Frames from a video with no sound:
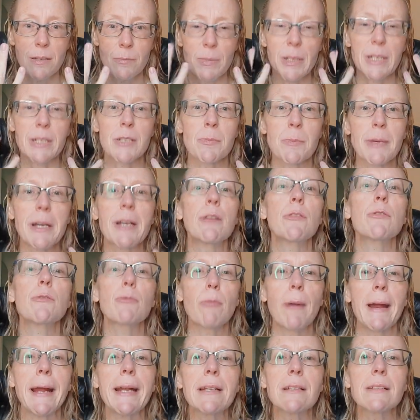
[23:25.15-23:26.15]
because my
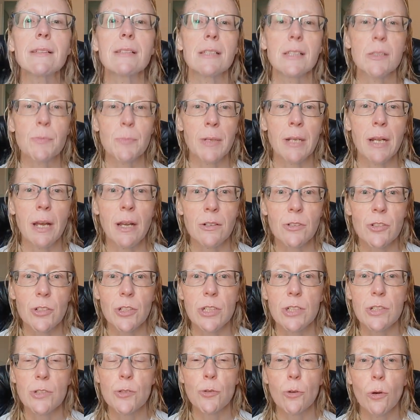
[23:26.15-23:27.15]
arthritis has been under
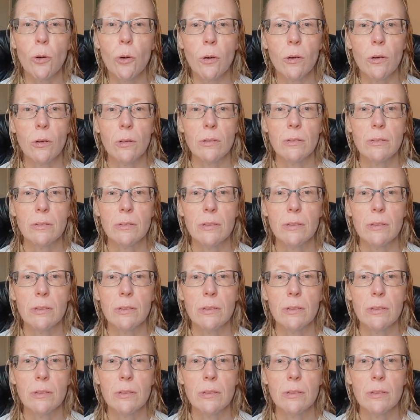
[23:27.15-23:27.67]
control.